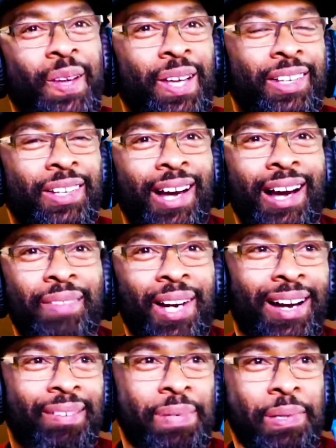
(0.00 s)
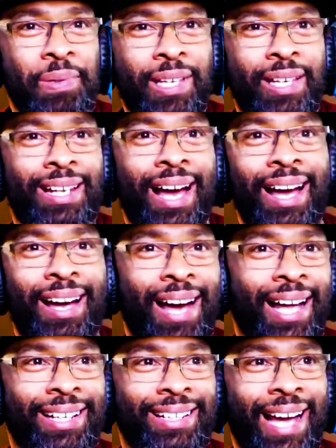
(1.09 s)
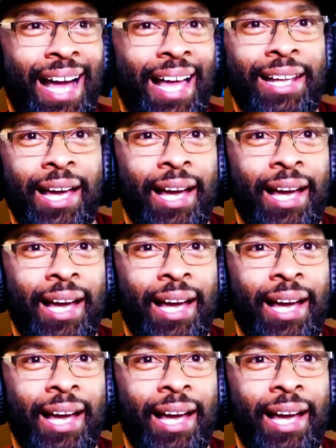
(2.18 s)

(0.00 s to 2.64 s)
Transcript: You know, I've, I've, been reading how our dialect,